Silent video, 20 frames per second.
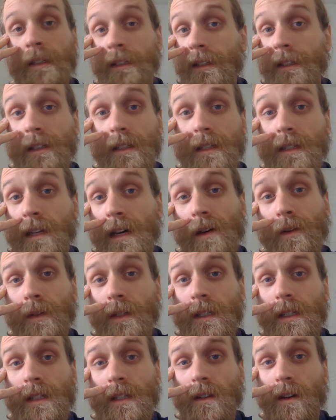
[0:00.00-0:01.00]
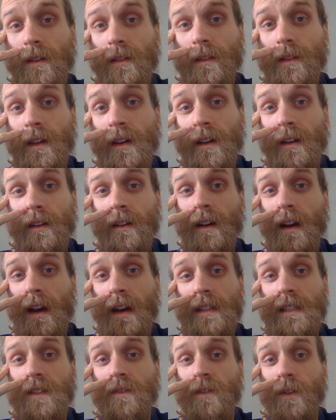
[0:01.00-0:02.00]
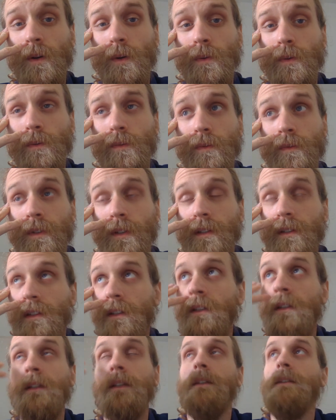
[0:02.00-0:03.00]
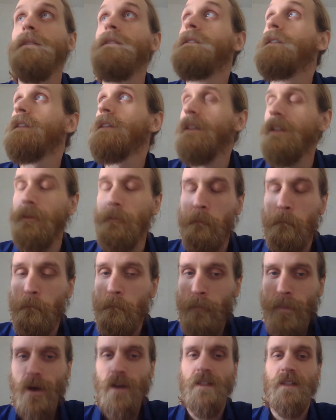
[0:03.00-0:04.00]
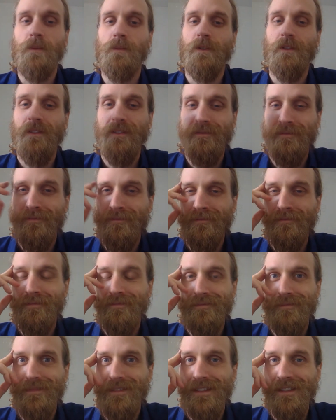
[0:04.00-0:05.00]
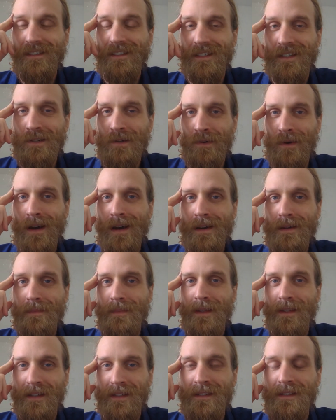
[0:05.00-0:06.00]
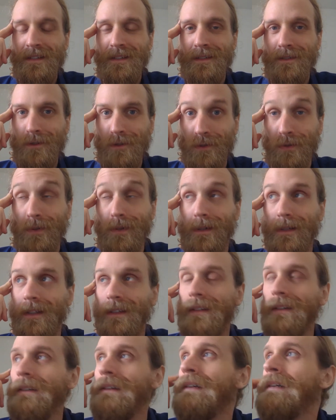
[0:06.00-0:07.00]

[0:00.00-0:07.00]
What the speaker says: he is now installed there as of old. It is impossible to describe his joy.